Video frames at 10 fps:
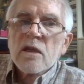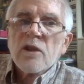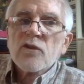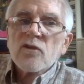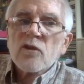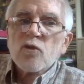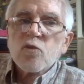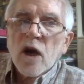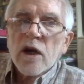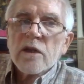This is
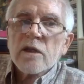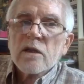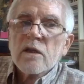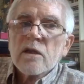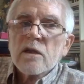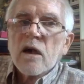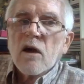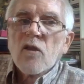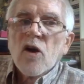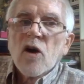why,
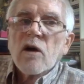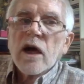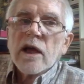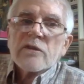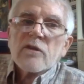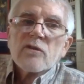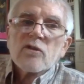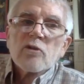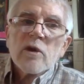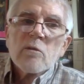although I had
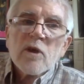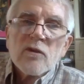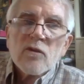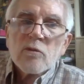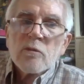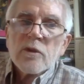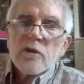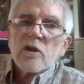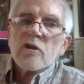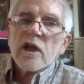disagreements with
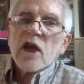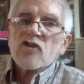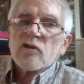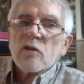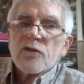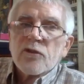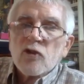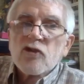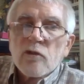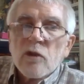the International
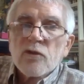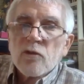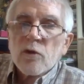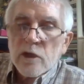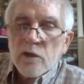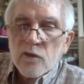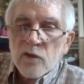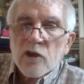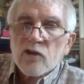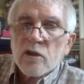Socialist
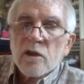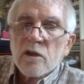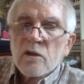Organization,